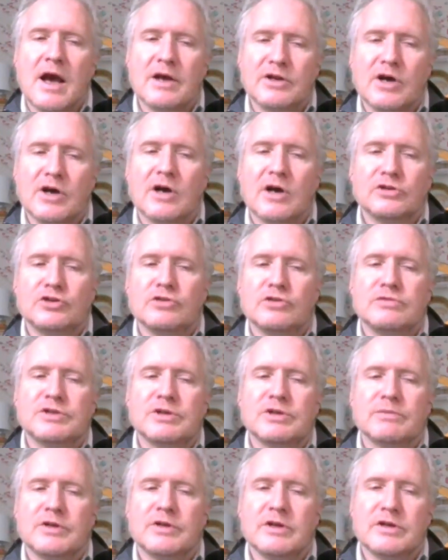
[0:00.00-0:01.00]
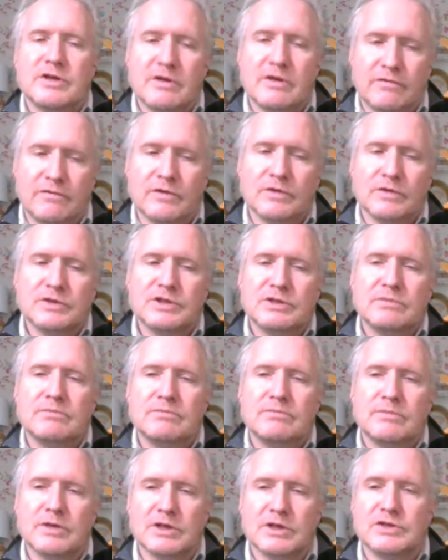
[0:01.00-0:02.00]
and I'll do something different.
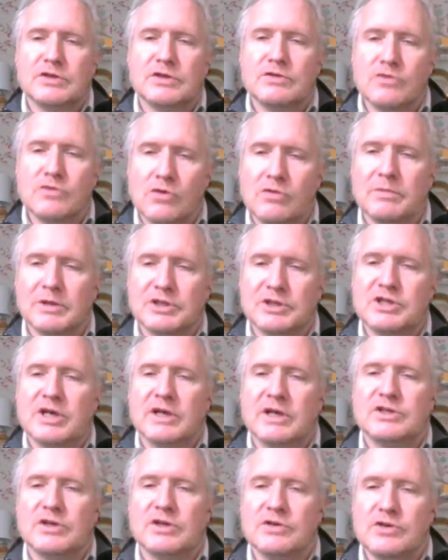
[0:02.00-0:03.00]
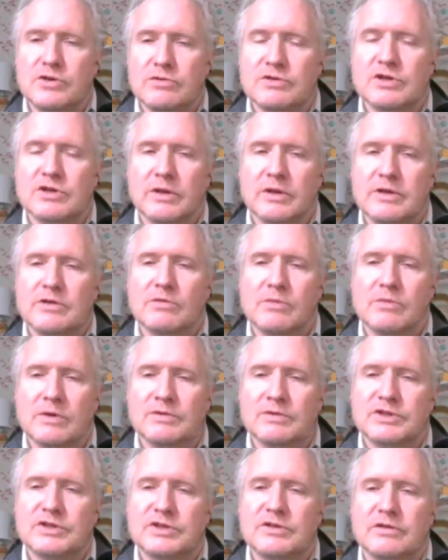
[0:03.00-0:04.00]
Because the normal checks are usually the
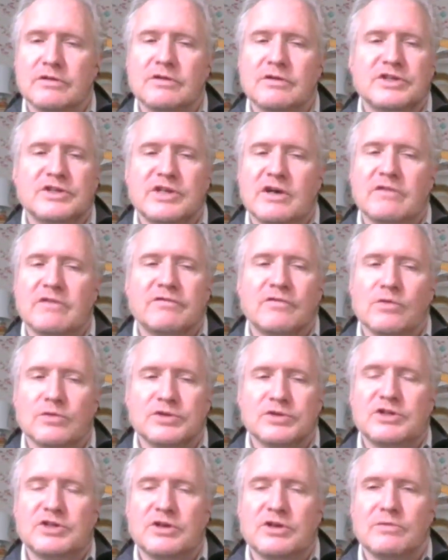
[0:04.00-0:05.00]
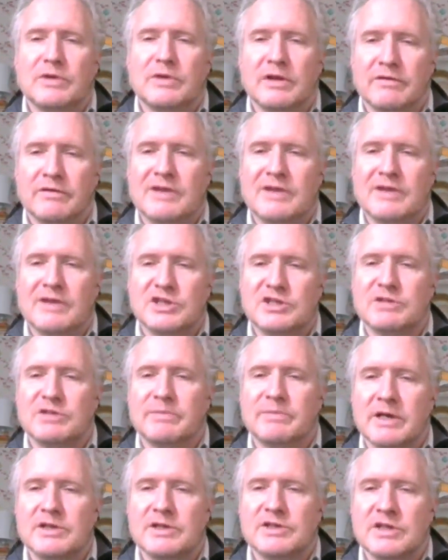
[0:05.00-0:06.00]
ones that a fraudster will have
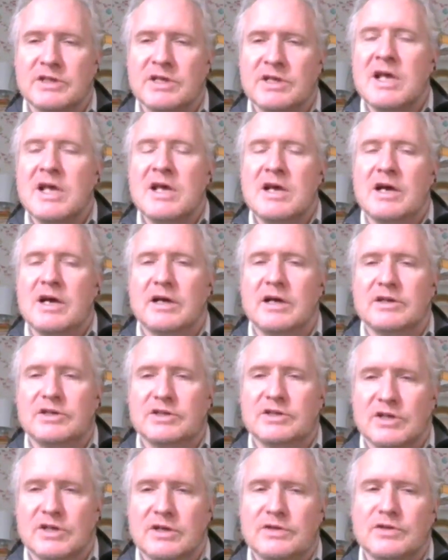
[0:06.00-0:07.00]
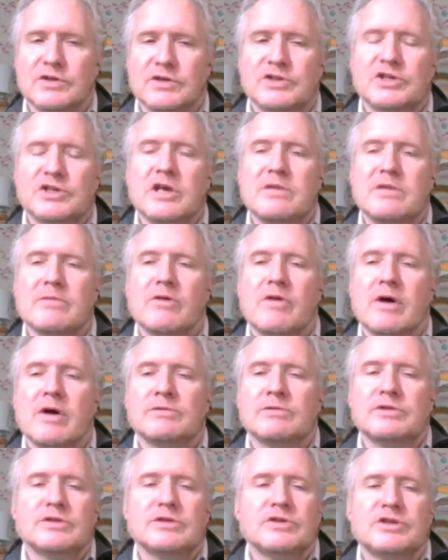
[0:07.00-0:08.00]
anticipated and designed the scheme
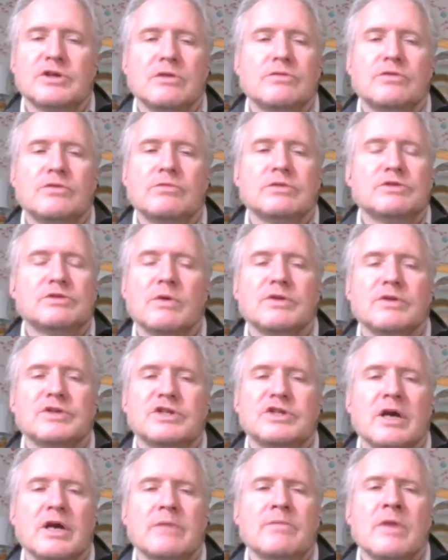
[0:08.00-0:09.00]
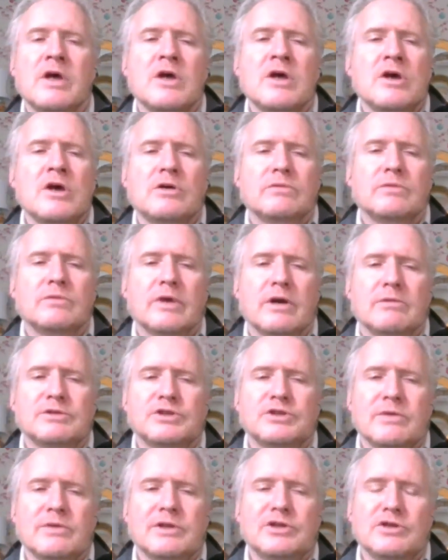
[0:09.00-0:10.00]
around. So there was one time when I
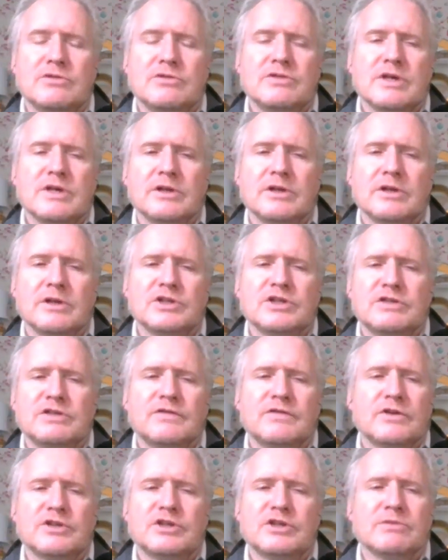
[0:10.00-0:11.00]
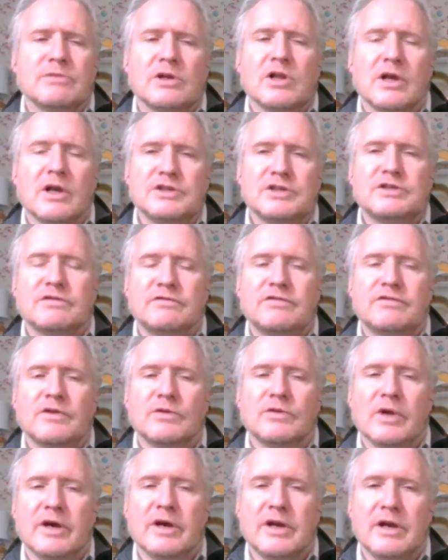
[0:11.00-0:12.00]
was doing due diligence for some clients of
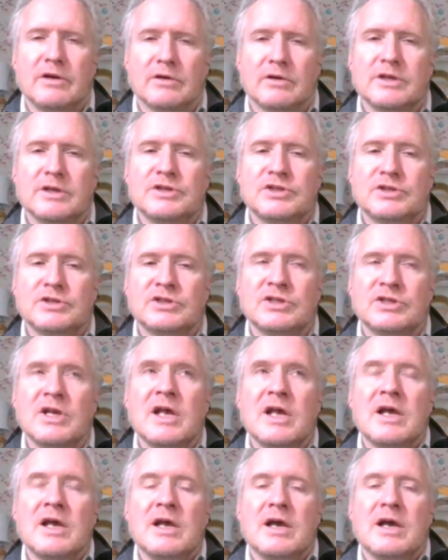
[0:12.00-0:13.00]
frontline analysts,